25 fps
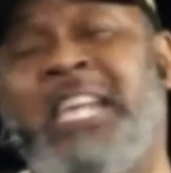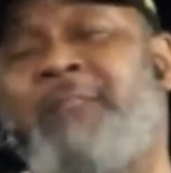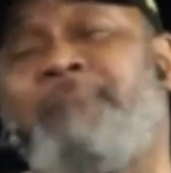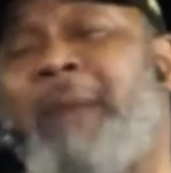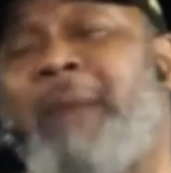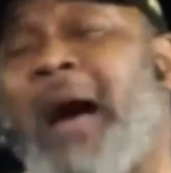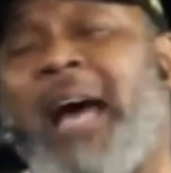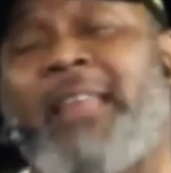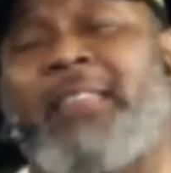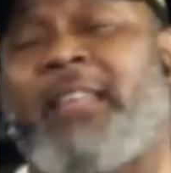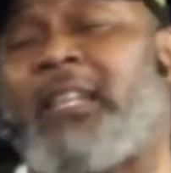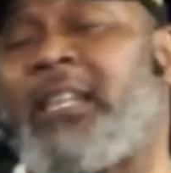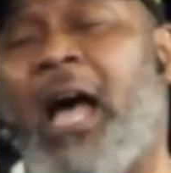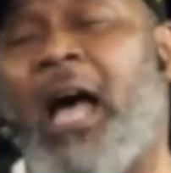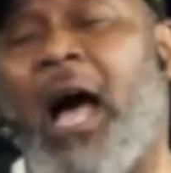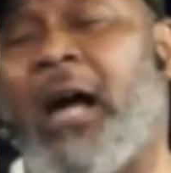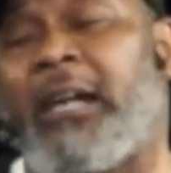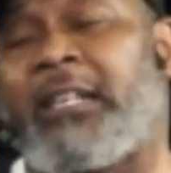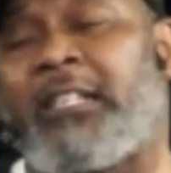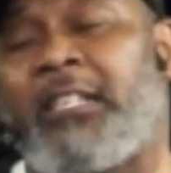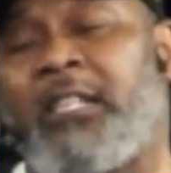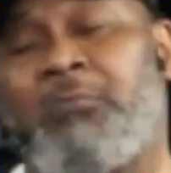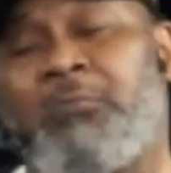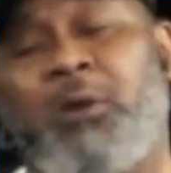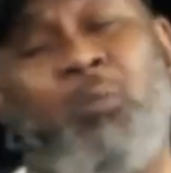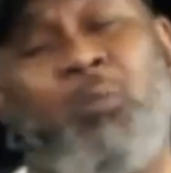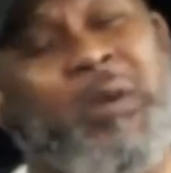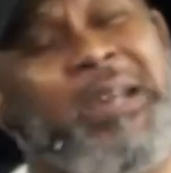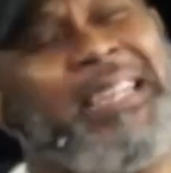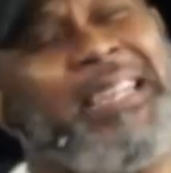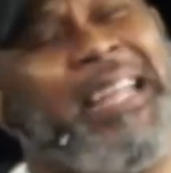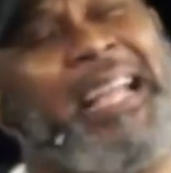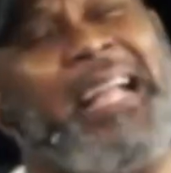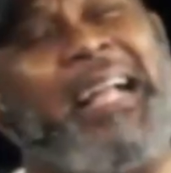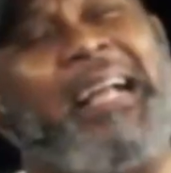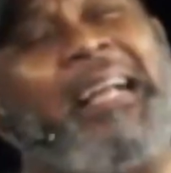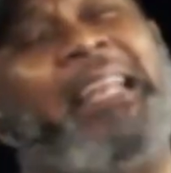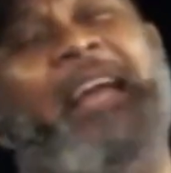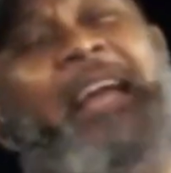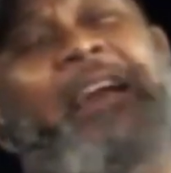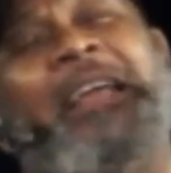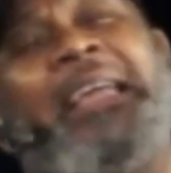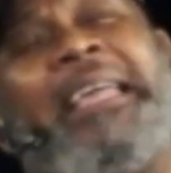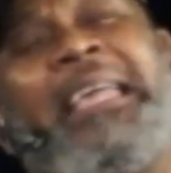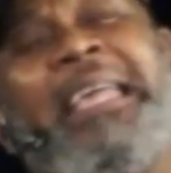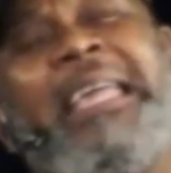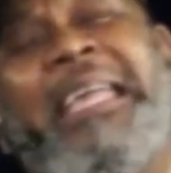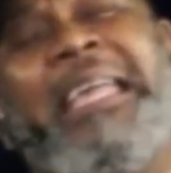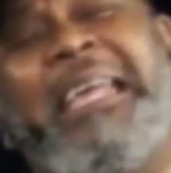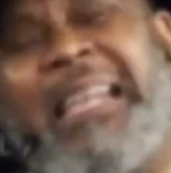by the doctor, but we declare
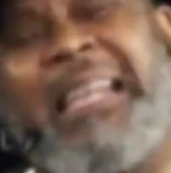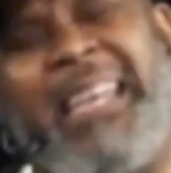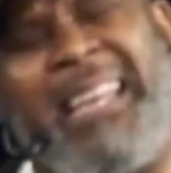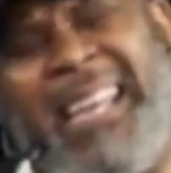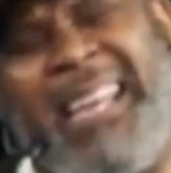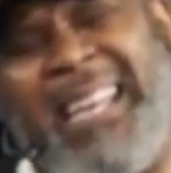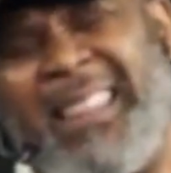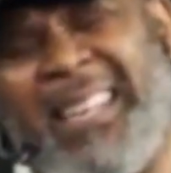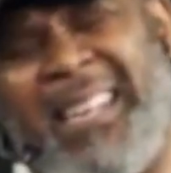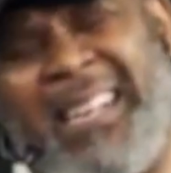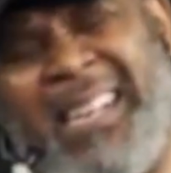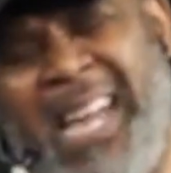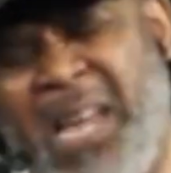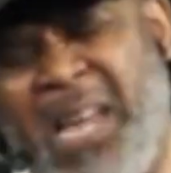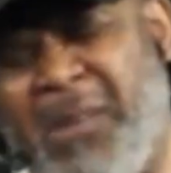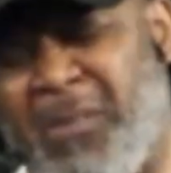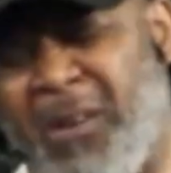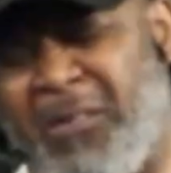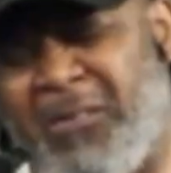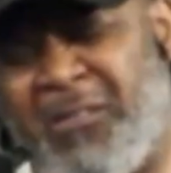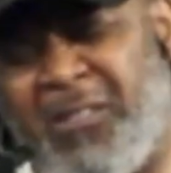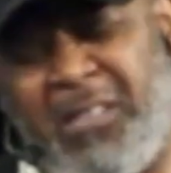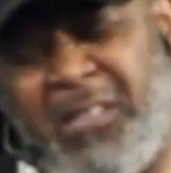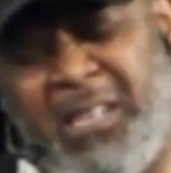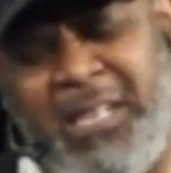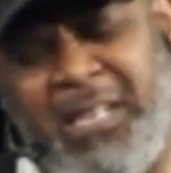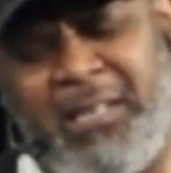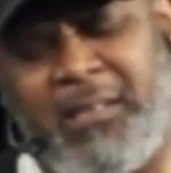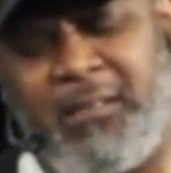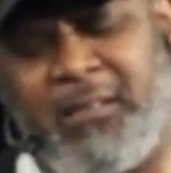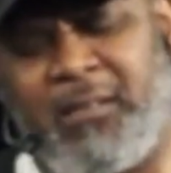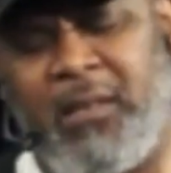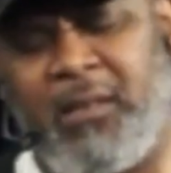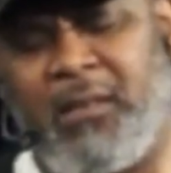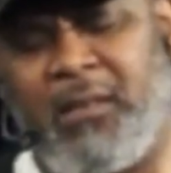healing in the name of Jesus.